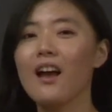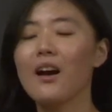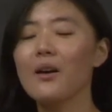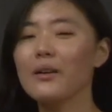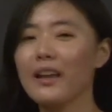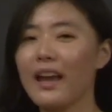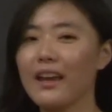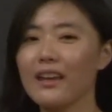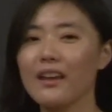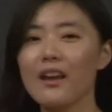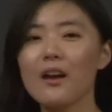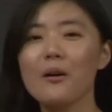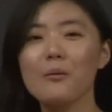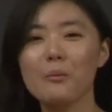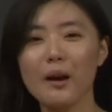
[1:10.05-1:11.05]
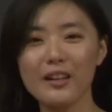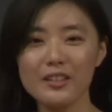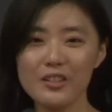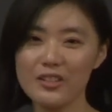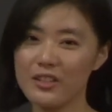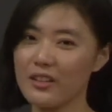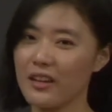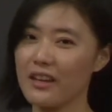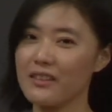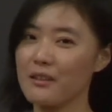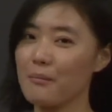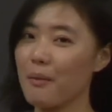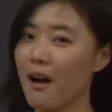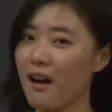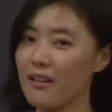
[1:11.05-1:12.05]
Okay, why don't you hit
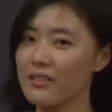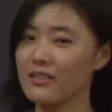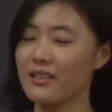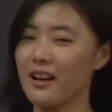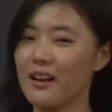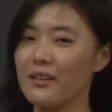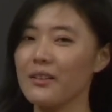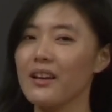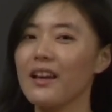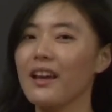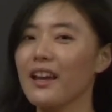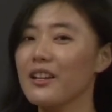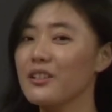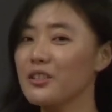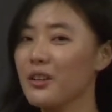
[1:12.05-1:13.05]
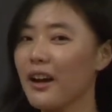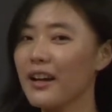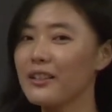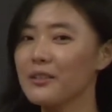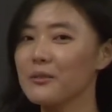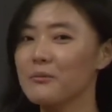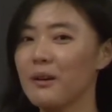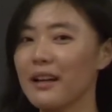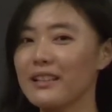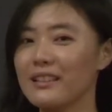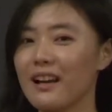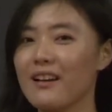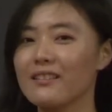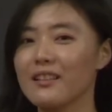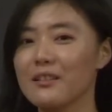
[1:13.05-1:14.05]
the pause now and try to write
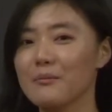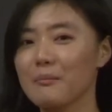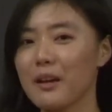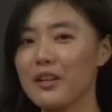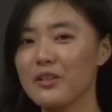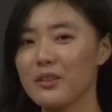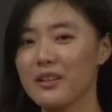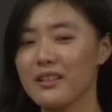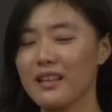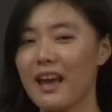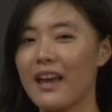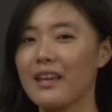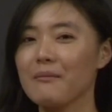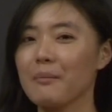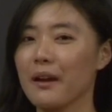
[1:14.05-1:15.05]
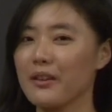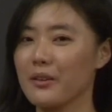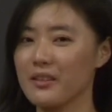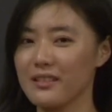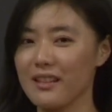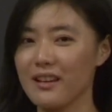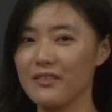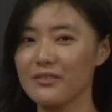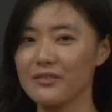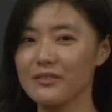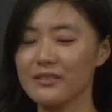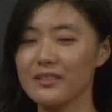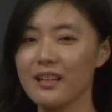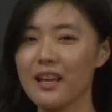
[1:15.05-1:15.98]
down this matrix A by yourself.